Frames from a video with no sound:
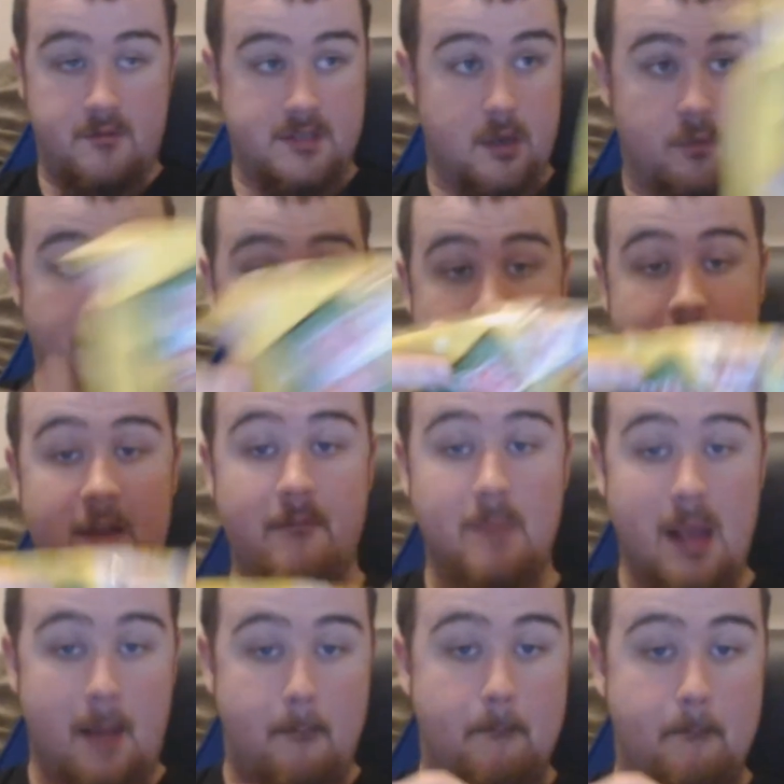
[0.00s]
Now they've given me
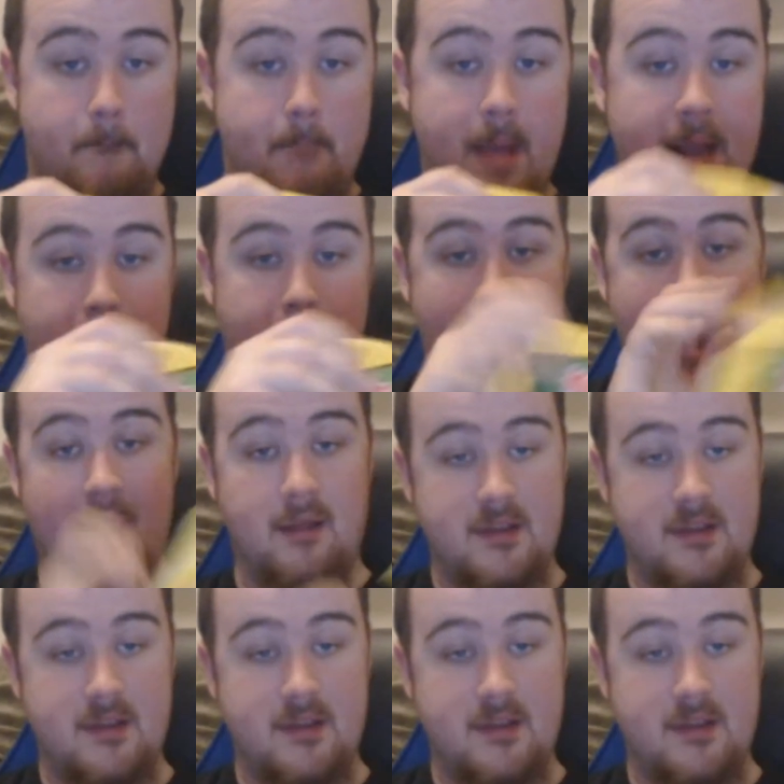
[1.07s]
a big bag of